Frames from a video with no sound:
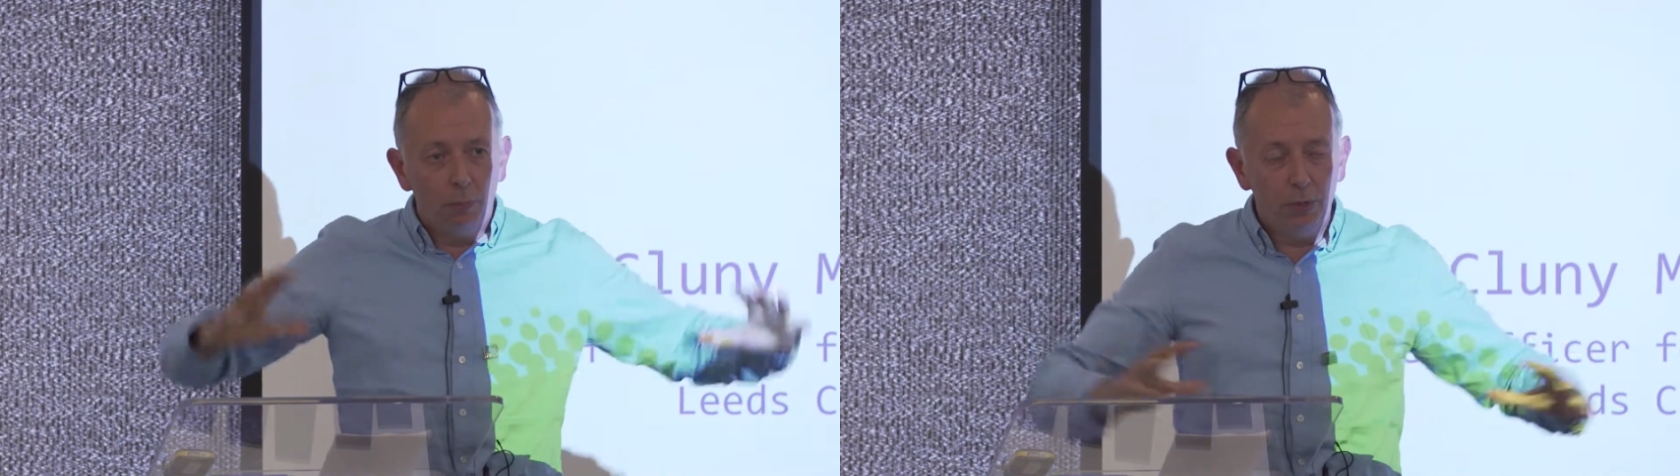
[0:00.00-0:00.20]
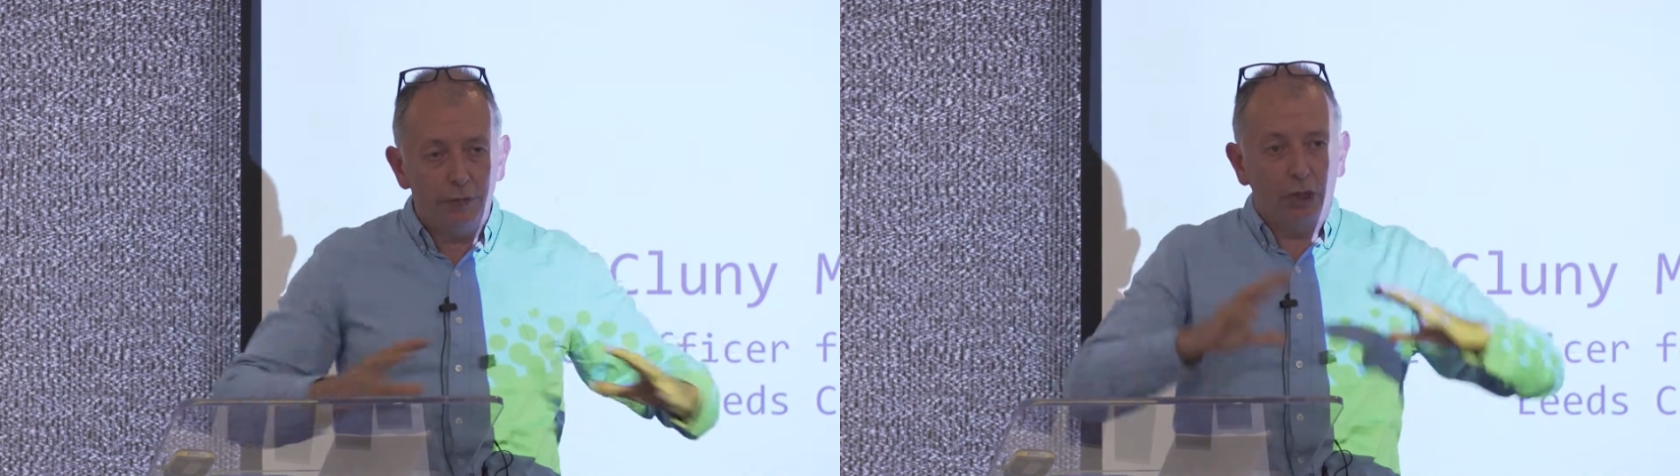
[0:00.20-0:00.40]

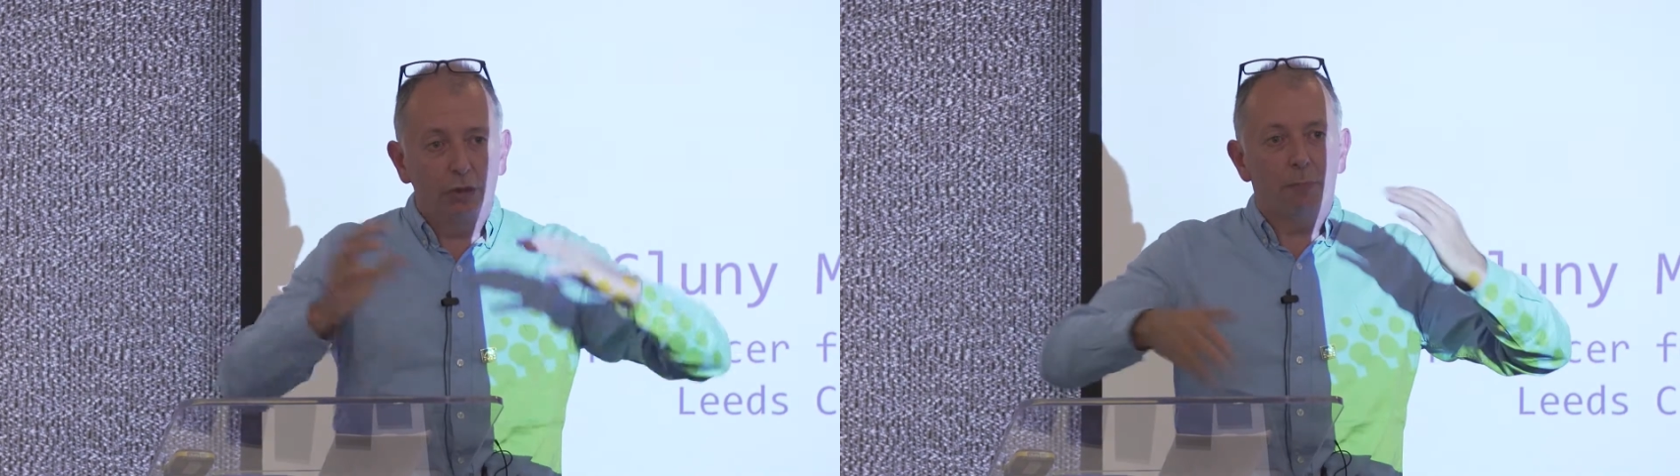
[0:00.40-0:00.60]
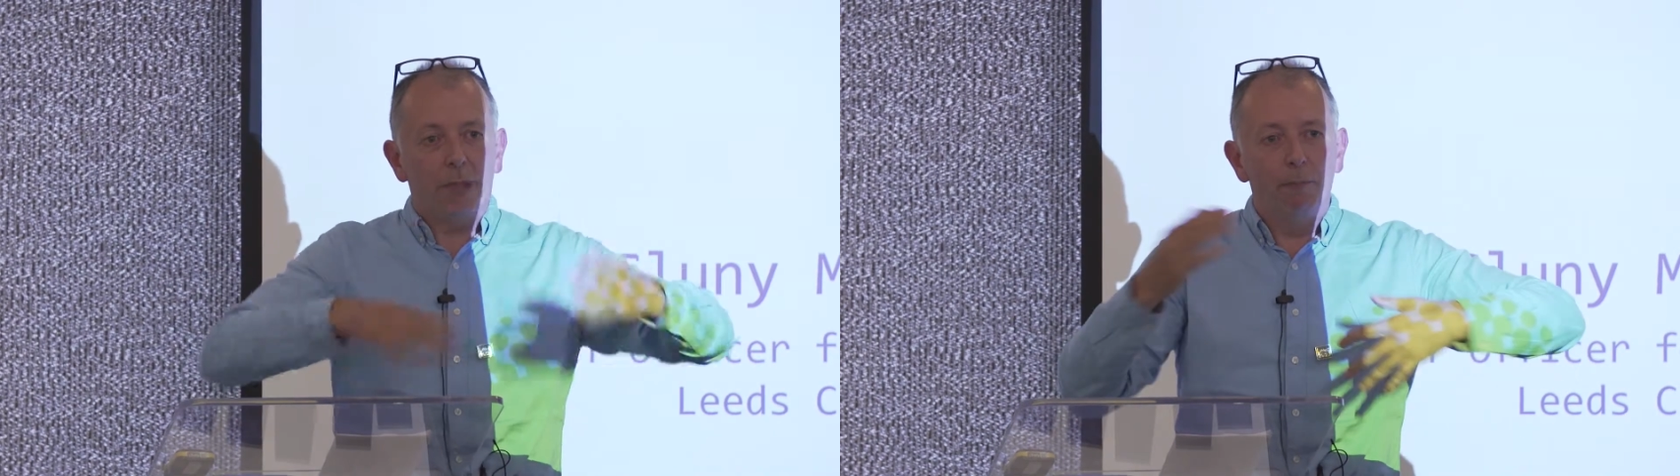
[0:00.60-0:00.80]
moving
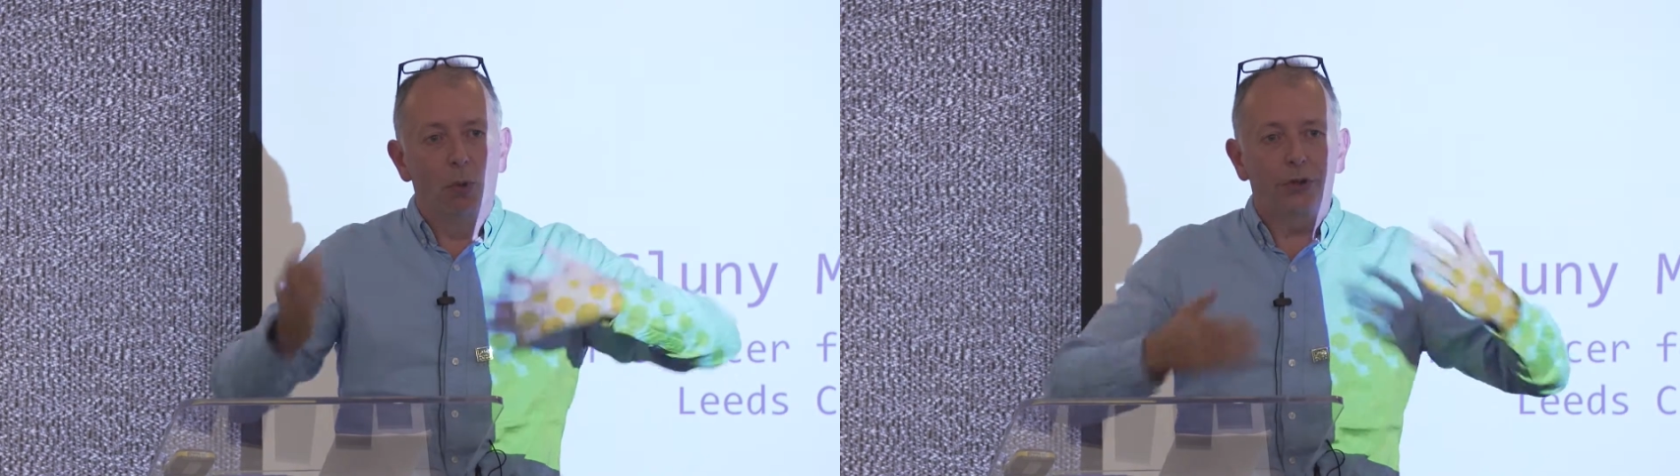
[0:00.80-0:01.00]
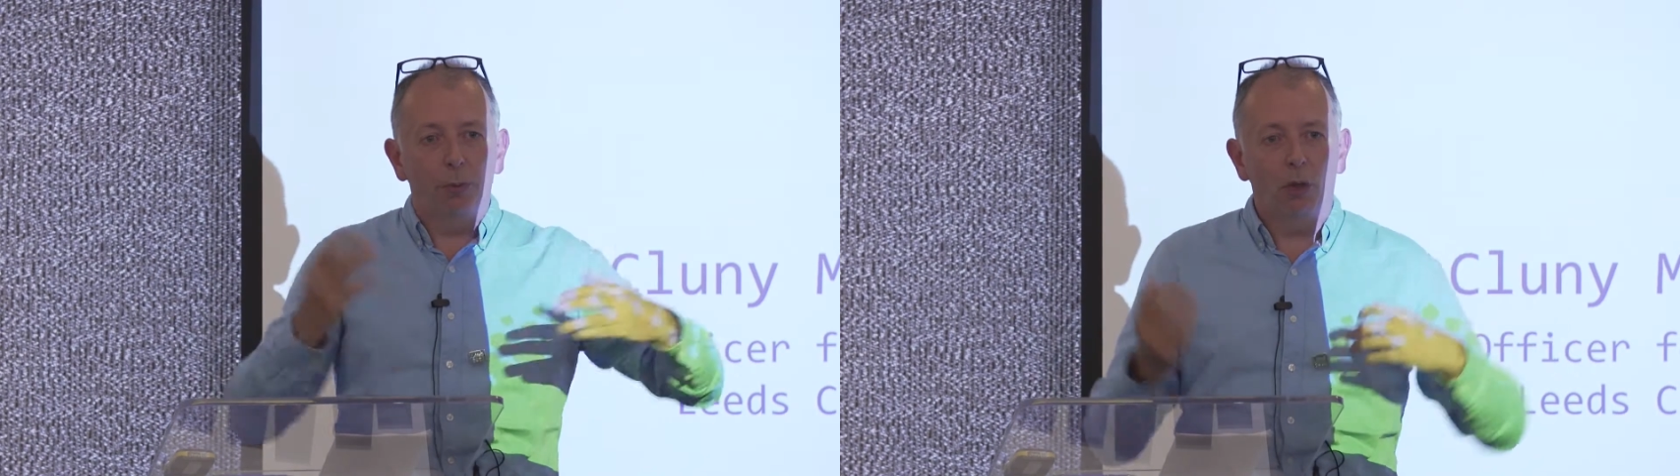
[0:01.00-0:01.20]
on a bit
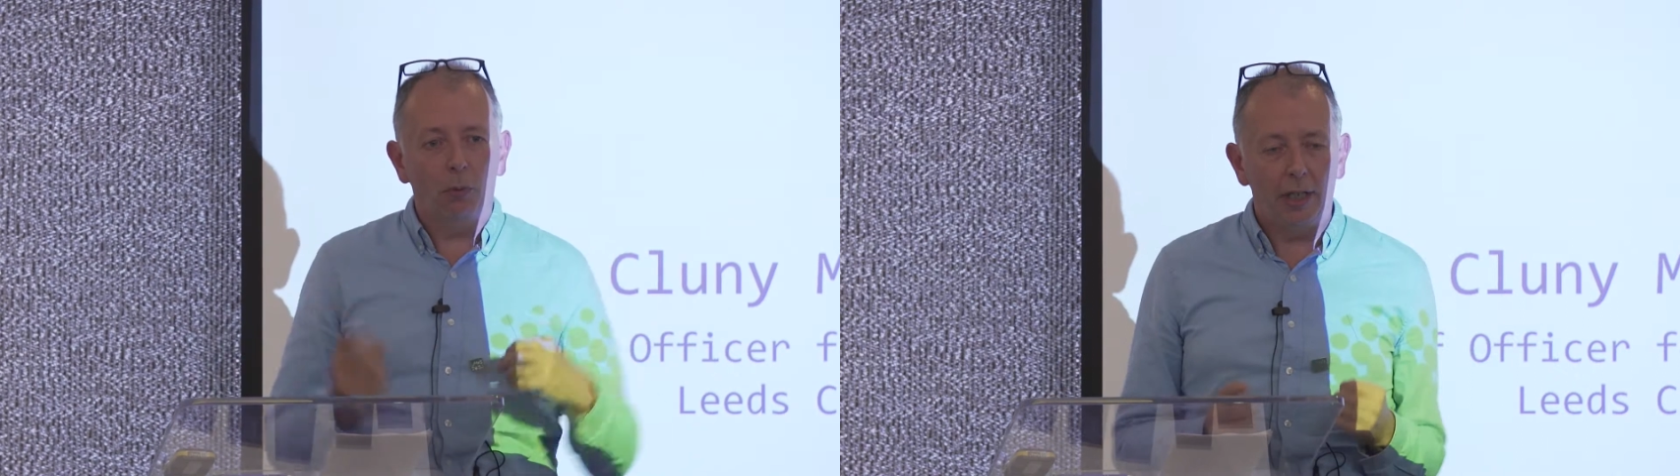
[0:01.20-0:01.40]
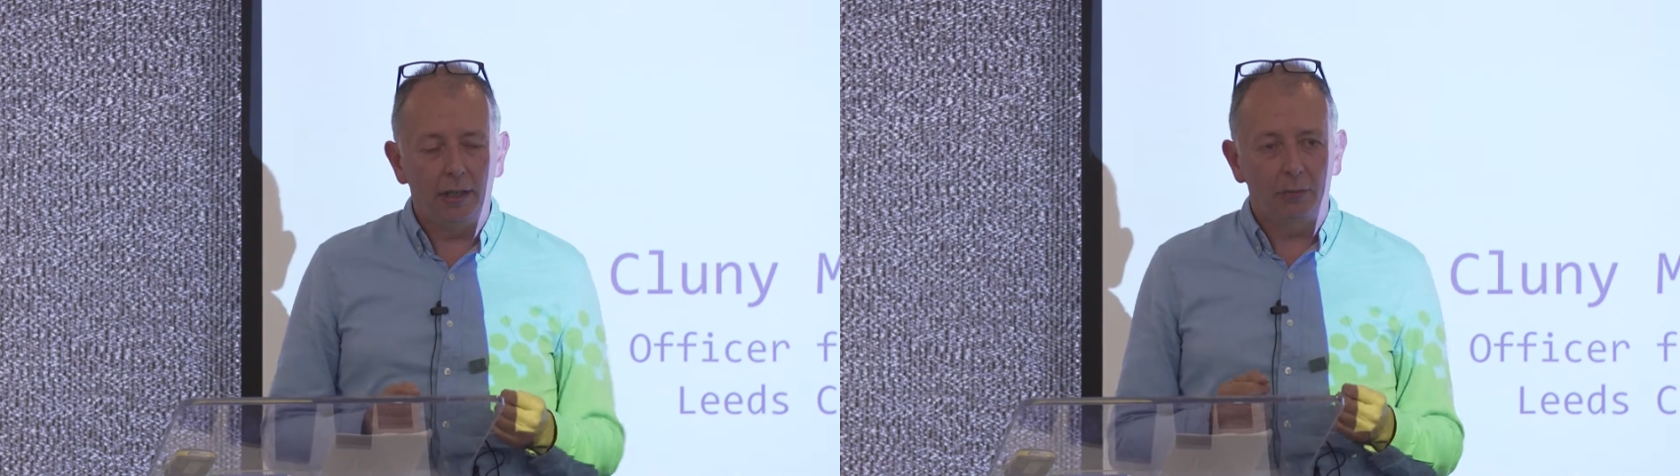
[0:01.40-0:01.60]
more to what
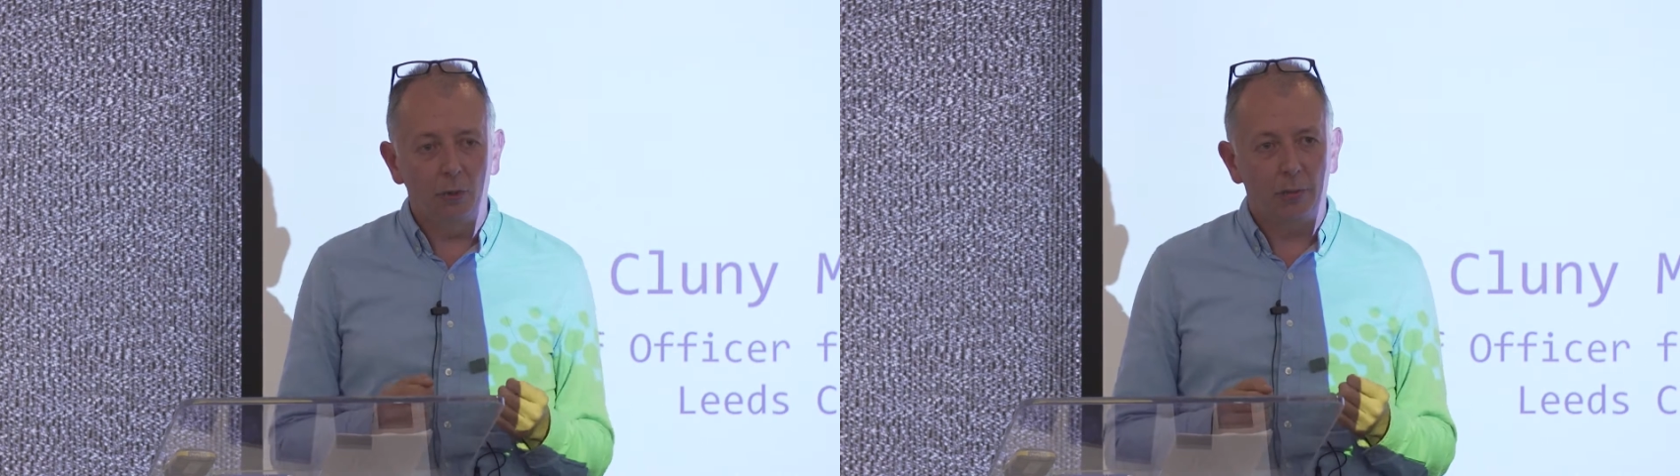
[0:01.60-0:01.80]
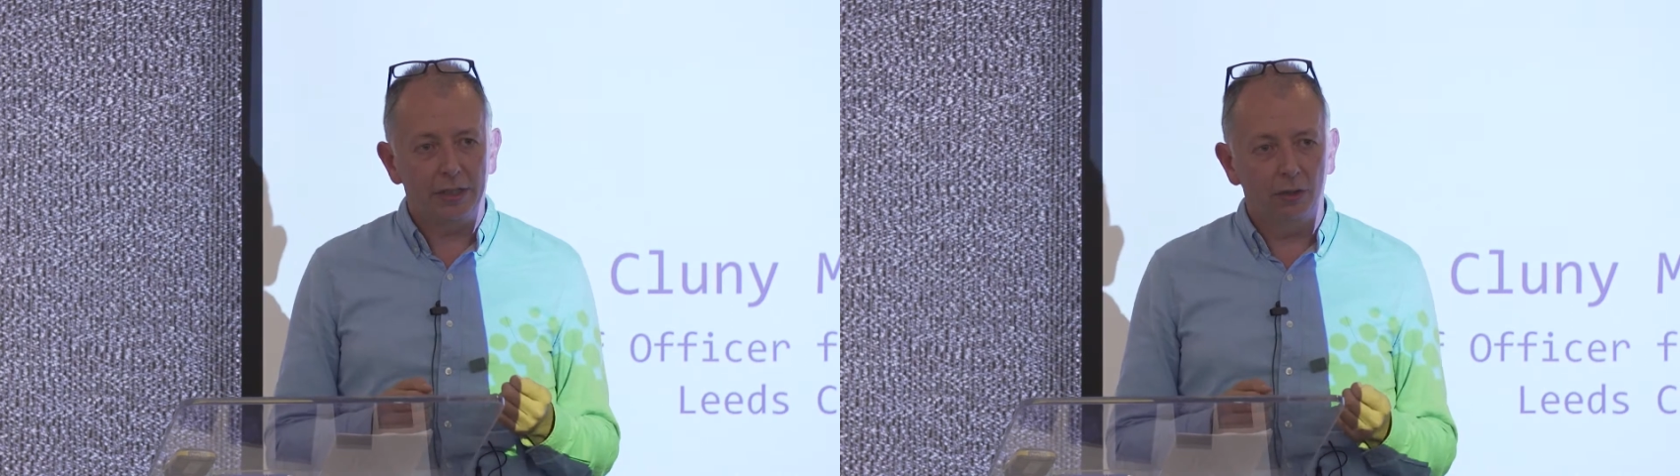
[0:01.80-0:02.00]
we're